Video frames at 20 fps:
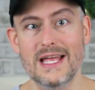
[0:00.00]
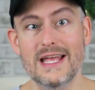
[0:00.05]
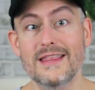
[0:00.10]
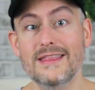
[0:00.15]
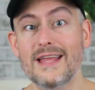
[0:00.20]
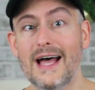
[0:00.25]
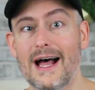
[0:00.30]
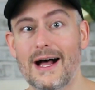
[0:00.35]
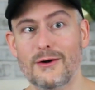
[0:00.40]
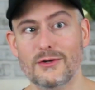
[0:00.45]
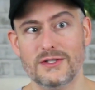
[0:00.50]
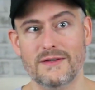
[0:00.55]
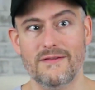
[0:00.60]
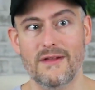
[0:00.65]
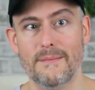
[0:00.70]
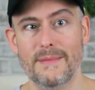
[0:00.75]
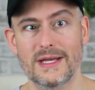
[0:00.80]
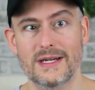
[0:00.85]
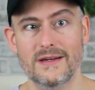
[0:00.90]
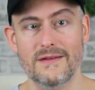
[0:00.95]
in the House of
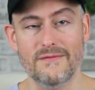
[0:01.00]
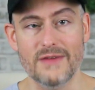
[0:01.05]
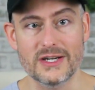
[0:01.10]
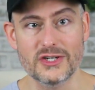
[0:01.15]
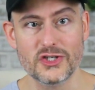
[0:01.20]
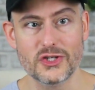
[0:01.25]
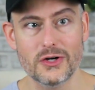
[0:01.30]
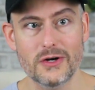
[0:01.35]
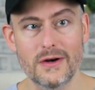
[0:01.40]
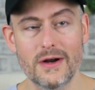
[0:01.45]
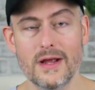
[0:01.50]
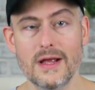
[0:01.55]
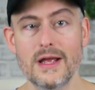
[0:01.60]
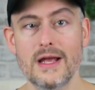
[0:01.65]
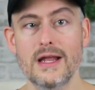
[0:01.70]
Lament adventure,